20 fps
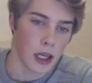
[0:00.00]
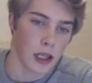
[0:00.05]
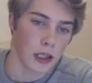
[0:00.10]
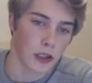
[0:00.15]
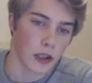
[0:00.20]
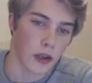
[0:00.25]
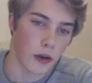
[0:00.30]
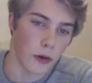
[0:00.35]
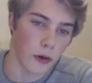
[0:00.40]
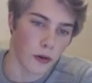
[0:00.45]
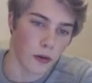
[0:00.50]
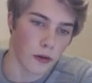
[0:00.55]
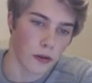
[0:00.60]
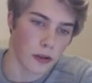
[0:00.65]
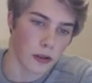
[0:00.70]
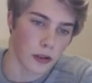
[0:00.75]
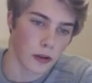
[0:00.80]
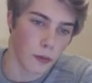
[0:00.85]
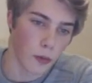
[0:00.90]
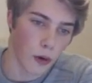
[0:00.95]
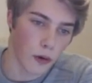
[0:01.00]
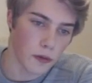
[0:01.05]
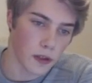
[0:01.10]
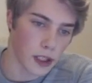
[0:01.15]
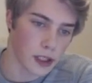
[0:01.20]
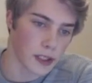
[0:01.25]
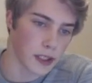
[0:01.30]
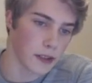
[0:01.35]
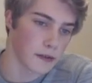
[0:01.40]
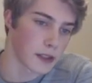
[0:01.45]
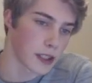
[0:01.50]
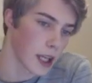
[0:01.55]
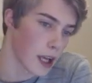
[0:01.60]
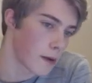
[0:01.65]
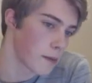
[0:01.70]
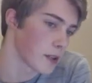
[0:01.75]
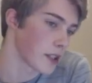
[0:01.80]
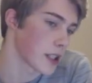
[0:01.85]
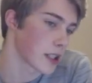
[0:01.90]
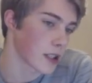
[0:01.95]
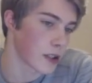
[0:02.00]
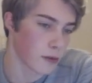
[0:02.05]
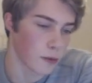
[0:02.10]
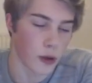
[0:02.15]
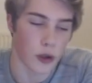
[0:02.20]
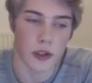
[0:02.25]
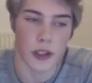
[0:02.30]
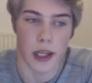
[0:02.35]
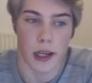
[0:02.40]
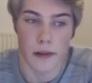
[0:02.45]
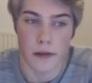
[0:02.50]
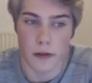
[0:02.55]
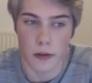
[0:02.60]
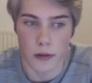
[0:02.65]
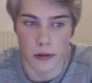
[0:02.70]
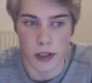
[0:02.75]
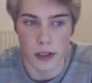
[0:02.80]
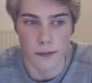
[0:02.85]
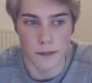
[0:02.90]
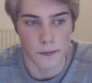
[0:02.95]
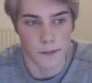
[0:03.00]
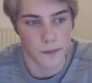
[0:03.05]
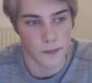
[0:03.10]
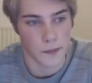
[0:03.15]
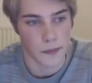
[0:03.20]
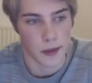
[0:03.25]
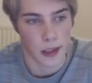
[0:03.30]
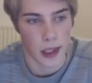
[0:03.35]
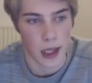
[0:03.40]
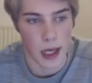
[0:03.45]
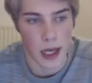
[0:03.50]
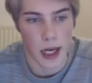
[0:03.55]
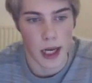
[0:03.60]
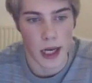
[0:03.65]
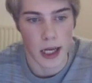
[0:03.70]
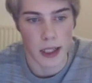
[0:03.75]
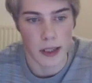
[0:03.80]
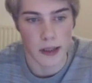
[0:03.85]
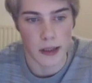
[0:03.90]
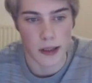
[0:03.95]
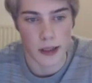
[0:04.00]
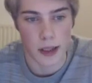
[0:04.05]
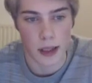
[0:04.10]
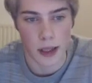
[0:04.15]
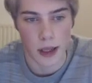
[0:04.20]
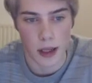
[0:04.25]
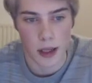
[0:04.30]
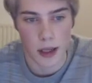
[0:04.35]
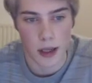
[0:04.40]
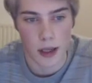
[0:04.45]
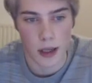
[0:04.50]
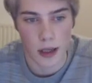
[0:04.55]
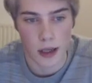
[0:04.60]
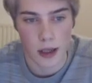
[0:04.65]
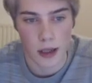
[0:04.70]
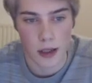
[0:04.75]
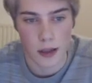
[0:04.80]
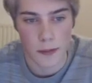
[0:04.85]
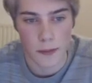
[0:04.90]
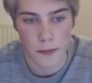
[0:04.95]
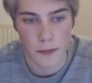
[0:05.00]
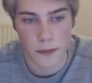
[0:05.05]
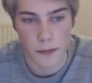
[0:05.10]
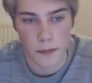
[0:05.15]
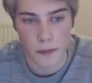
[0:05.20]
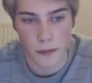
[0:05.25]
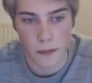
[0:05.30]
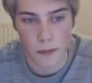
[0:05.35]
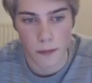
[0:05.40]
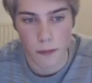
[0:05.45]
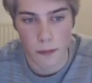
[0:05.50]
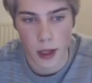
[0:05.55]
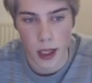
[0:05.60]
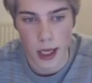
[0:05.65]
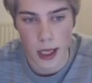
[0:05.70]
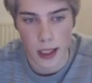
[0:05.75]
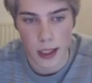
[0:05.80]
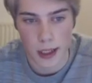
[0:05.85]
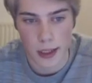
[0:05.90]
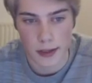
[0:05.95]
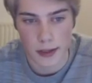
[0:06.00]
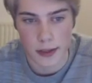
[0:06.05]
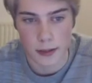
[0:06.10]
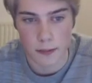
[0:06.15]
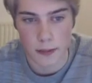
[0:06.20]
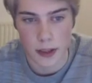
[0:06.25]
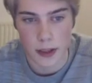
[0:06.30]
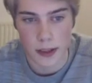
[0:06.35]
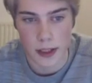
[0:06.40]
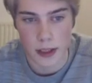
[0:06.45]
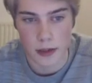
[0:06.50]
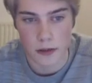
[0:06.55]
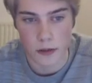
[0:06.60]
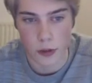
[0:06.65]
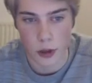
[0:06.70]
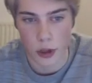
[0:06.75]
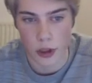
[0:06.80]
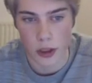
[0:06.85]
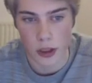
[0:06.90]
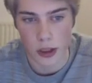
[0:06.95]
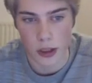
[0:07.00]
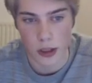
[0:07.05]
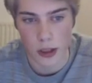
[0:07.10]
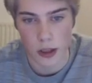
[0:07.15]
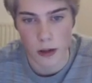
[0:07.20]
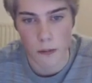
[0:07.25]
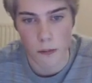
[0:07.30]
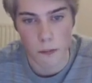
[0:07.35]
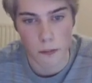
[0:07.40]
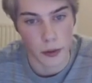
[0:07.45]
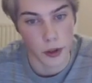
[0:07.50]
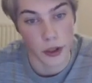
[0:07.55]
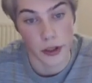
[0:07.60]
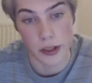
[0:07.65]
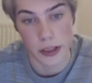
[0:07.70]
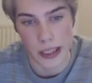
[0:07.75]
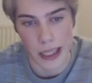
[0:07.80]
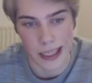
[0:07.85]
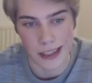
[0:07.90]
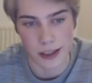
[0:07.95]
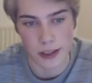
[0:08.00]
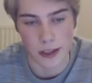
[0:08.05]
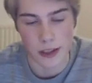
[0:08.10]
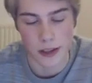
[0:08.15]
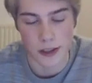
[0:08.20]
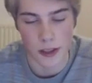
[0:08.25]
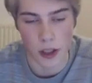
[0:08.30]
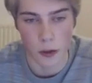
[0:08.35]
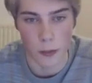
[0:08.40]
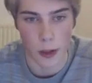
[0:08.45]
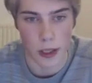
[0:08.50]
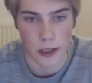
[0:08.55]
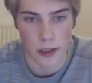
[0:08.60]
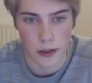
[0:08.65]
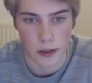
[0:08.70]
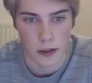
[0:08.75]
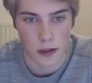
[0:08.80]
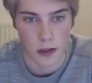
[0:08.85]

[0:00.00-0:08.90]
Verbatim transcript: So the move that saves the game is actually rook to f3. And um, black can simply take the rook, but then it's a stalemate.